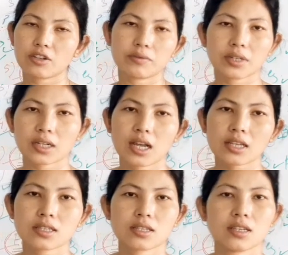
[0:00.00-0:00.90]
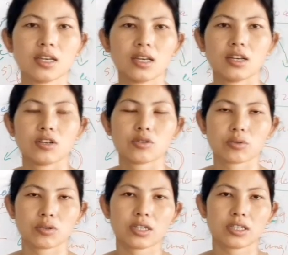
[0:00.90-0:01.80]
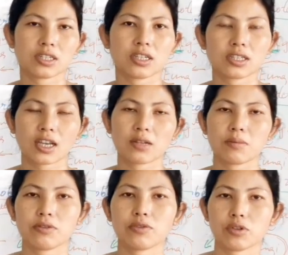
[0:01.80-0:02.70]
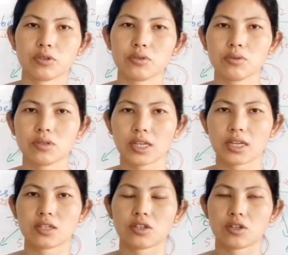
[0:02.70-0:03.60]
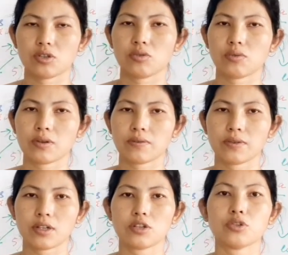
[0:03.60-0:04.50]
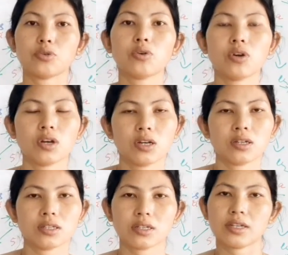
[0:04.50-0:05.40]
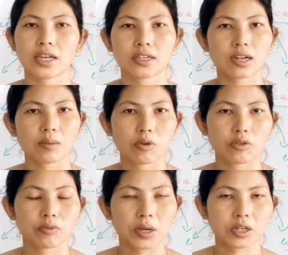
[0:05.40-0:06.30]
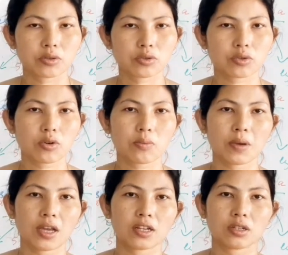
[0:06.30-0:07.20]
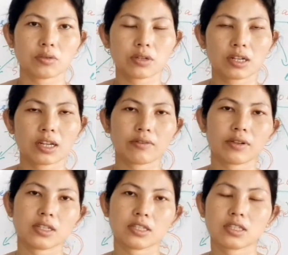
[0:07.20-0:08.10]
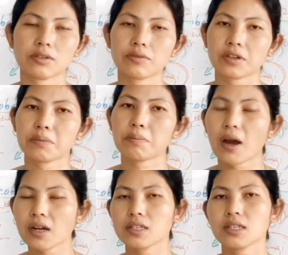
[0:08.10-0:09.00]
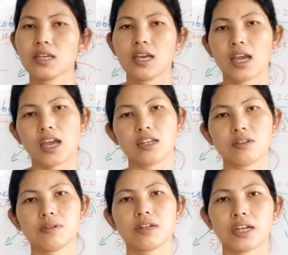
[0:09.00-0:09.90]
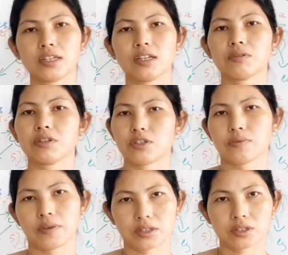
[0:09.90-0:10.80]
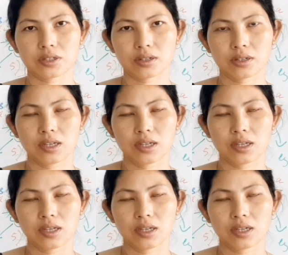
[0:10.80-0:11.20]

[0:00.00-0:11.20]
of the class, so there is an assignment for you that you will draw the diagram of microscope and you will label its different parts and you will write down its function.